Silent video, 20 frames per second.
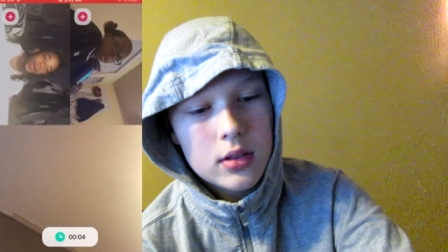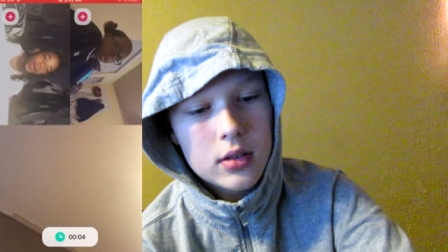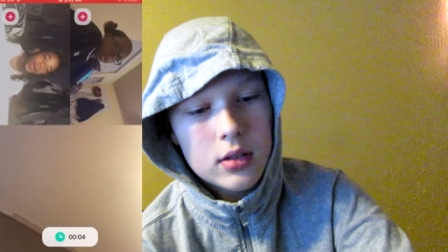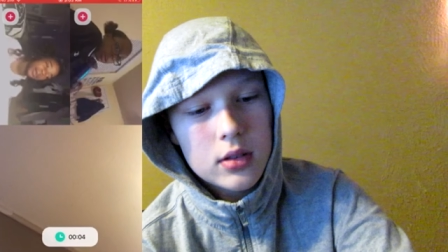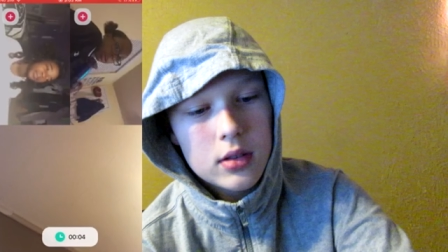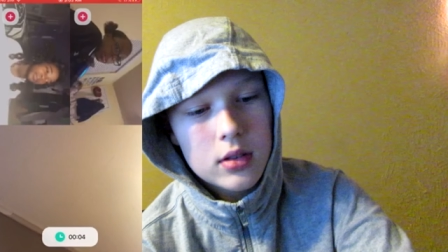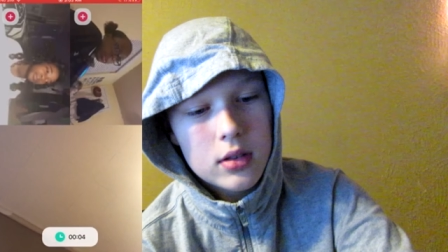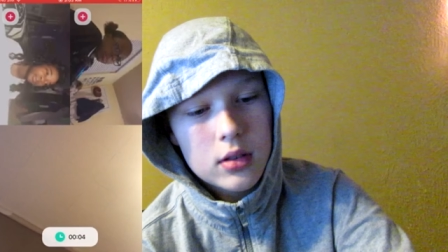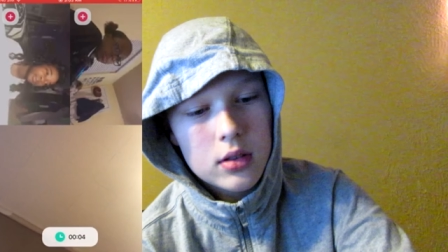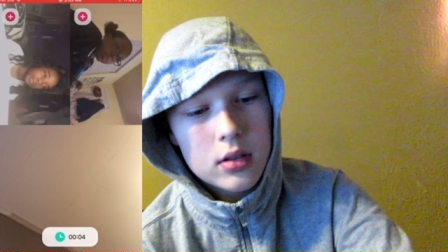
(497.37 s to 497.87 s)

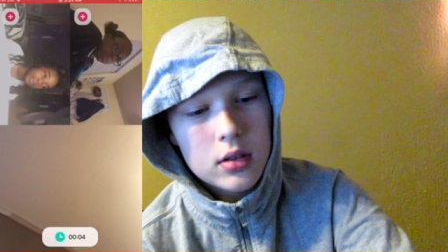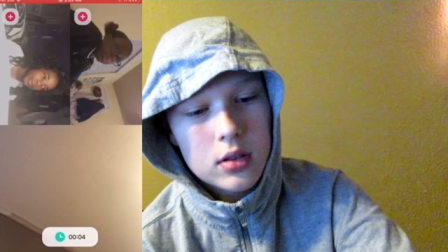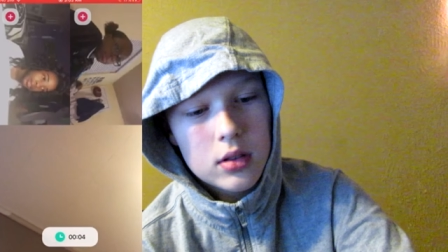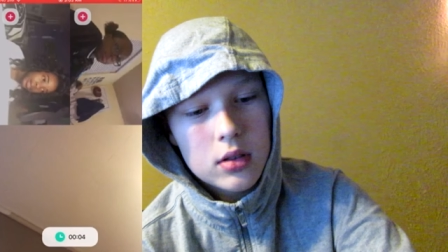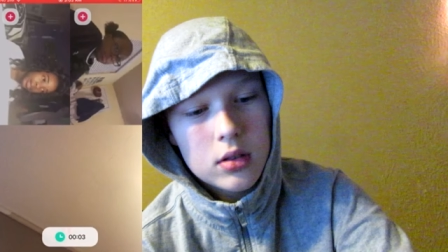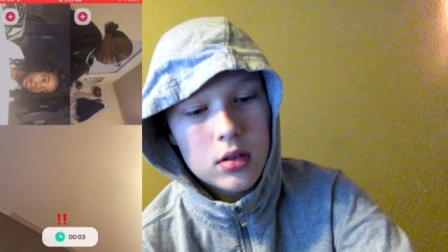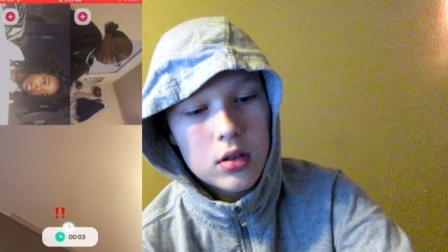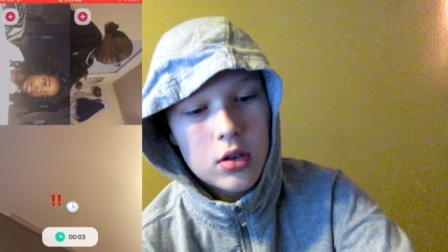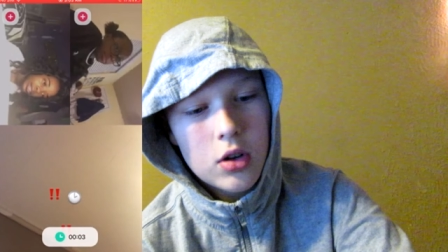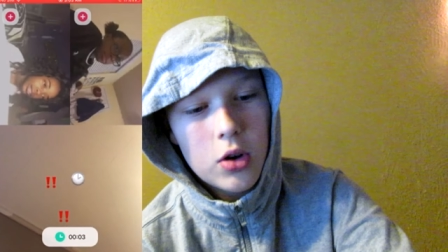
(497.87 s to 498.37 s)
2K.
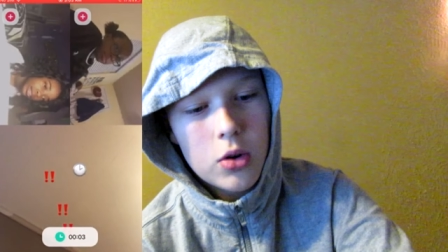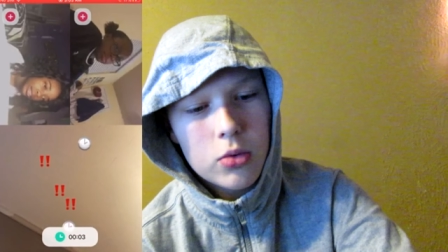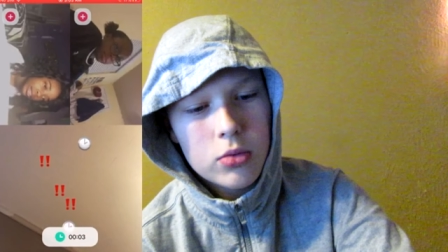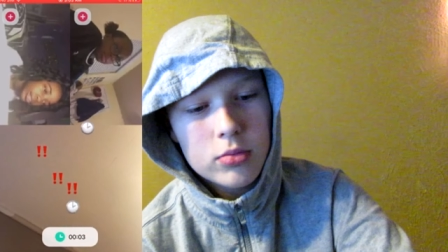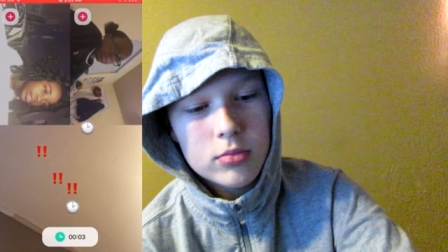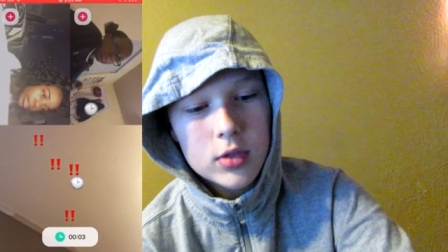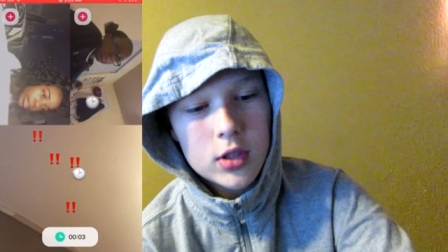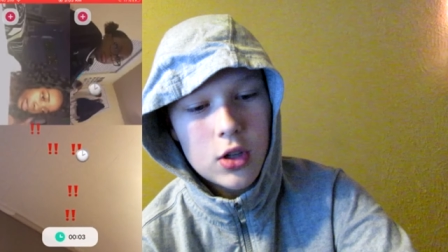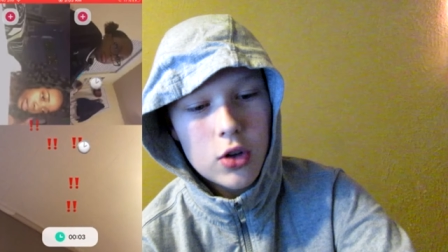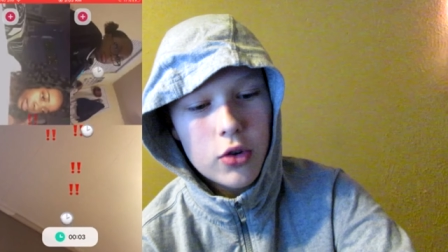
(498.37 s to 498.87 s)
Oh,
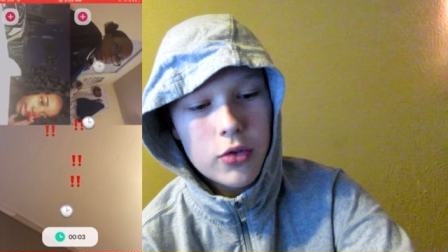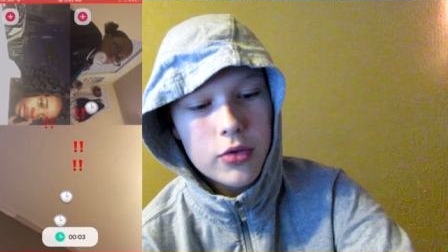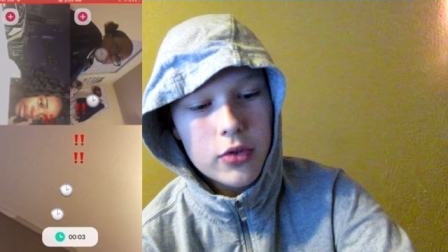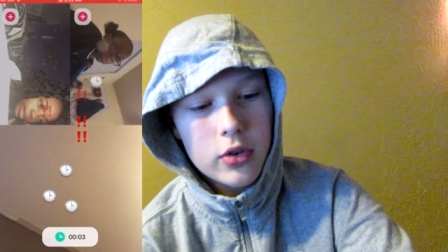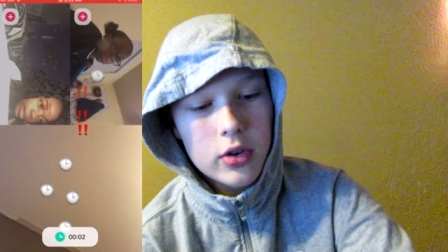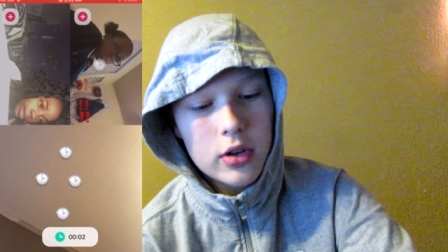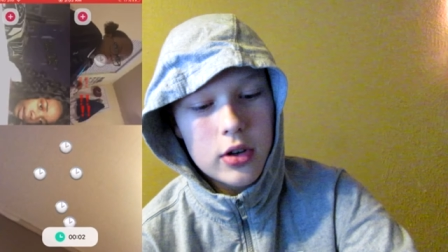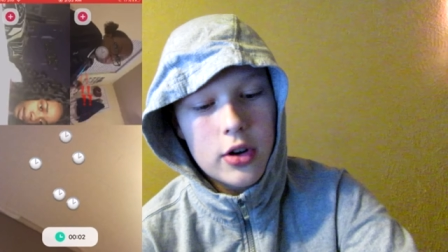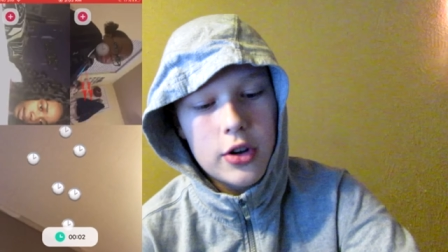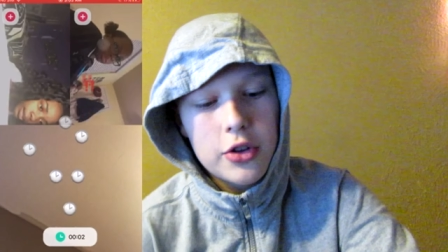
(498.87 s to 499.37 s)
oh,
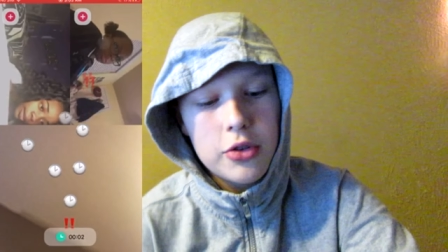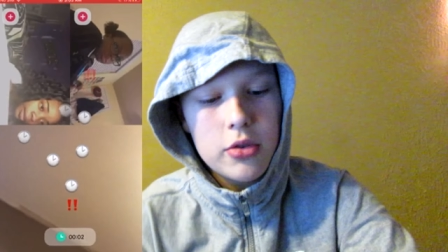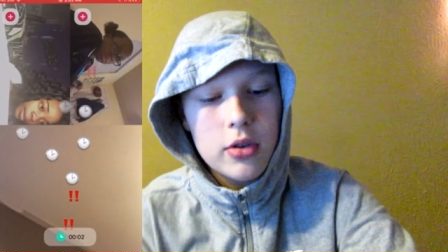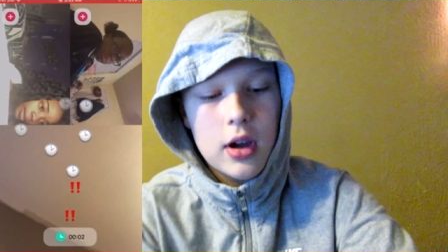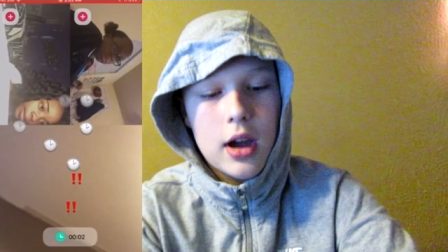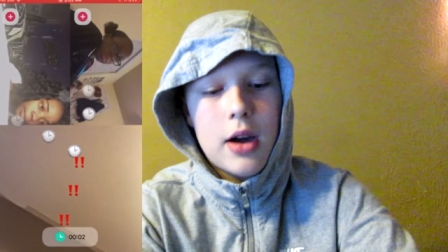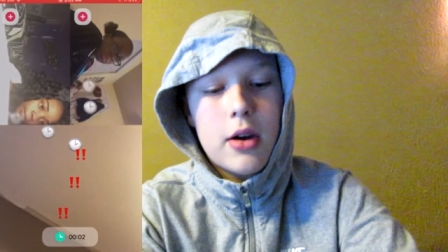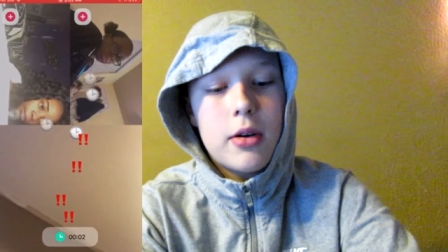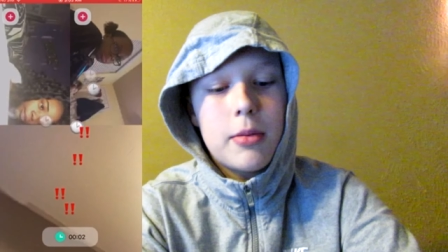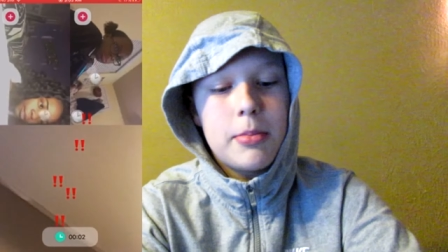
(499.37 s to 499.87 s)
for real? Are you?
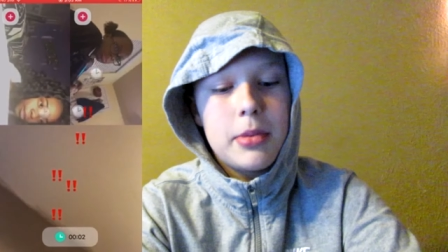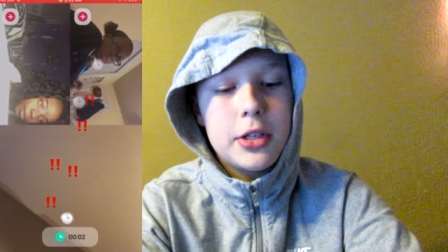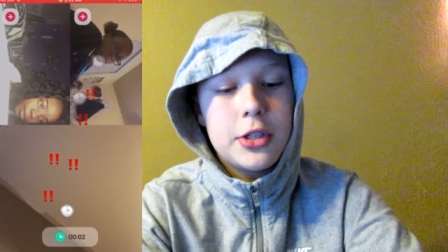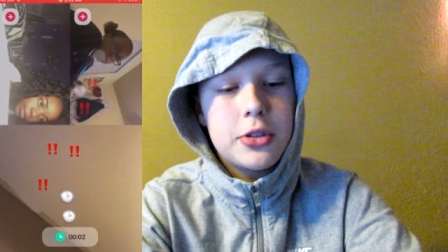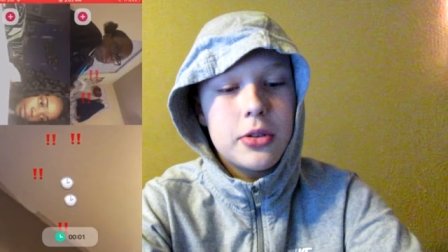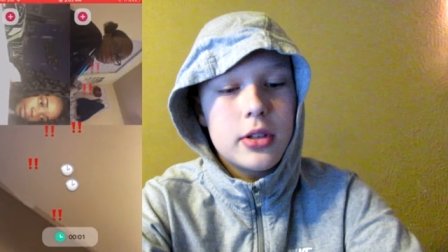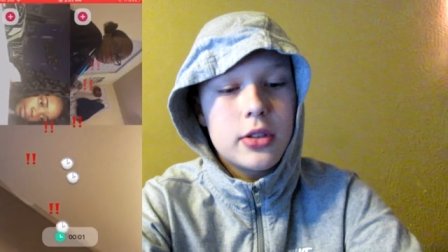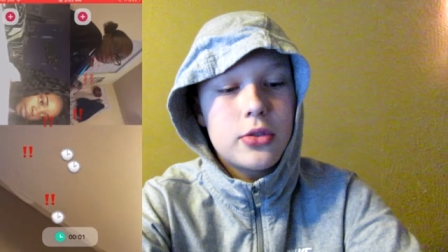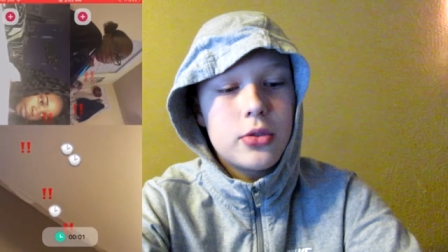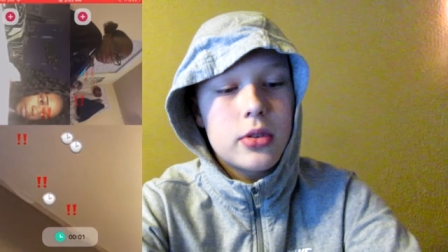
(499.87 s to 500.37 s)
I'll beat
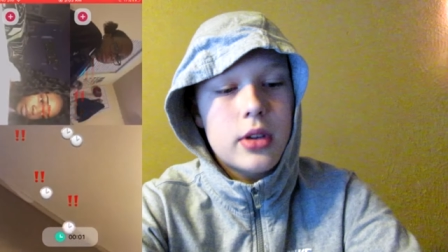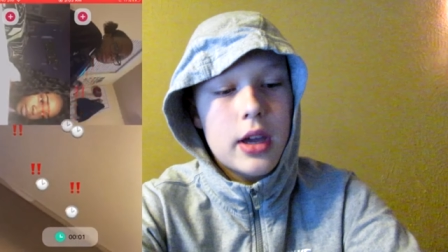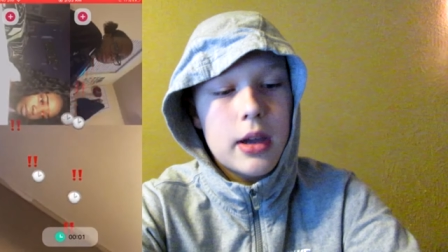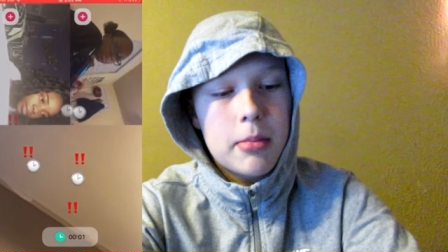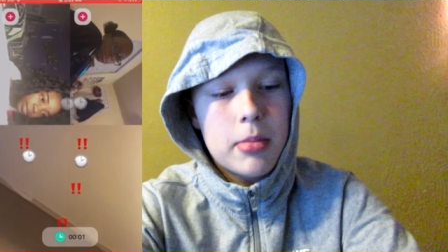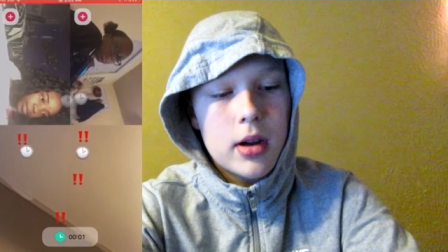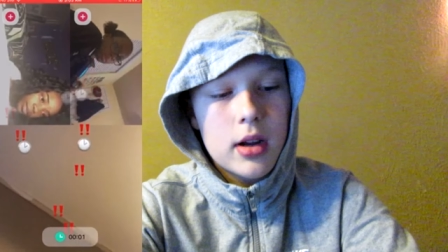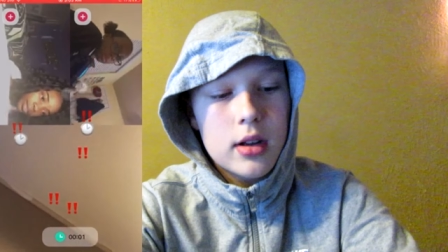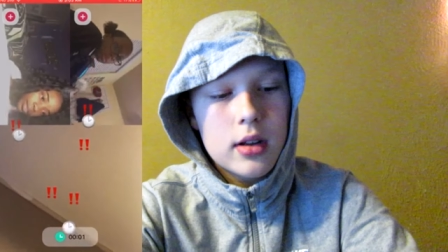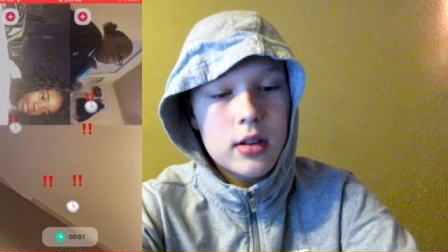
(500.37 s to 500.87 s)
you at 2K,
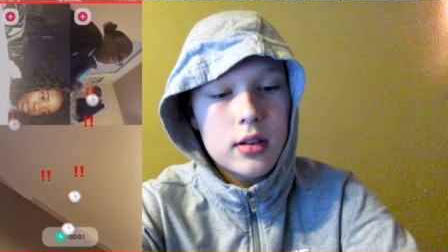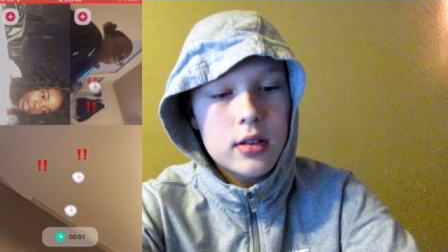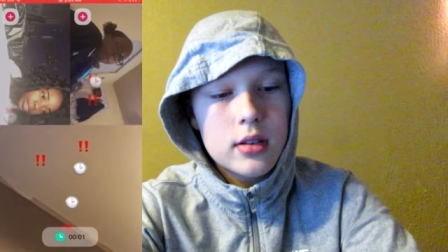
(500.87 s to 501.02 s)
bro.